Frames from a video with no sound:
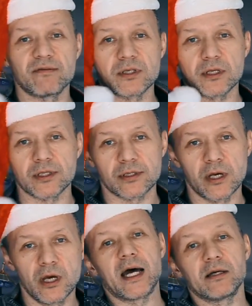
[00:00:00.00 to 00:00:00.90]
ever since.
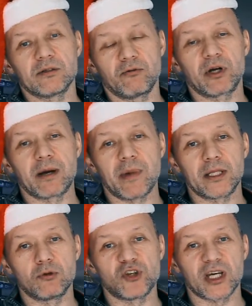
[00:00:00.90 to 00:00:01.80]
I
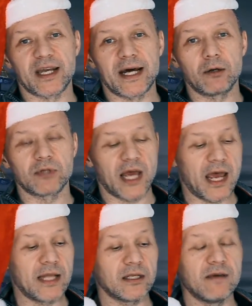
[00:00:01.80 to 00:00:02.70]
recommend you check it out,
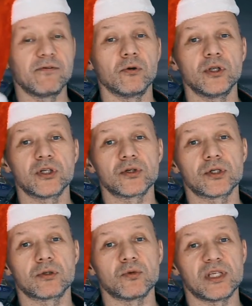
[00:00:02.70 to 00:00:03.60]
and if you're
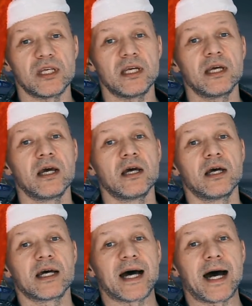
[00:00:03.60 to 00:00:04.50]
interested to see
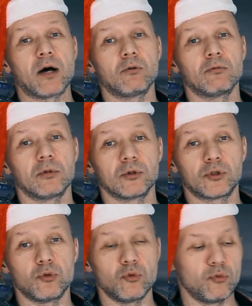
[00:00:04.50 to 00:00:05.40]
how
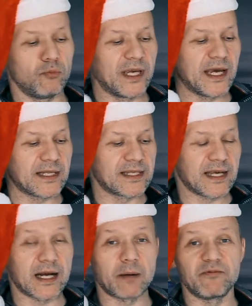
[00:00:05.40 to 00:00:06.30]
to get
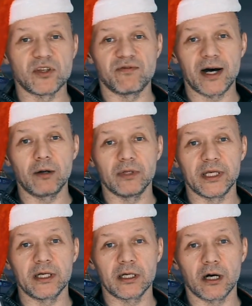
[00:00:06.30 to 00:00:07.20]
set up with
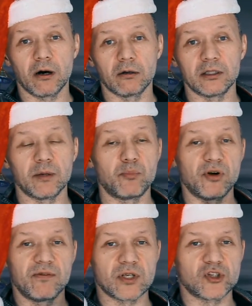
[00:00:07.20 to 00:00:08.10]
WAVLINK on the
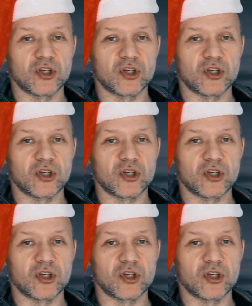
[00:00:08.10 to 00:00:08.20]
previous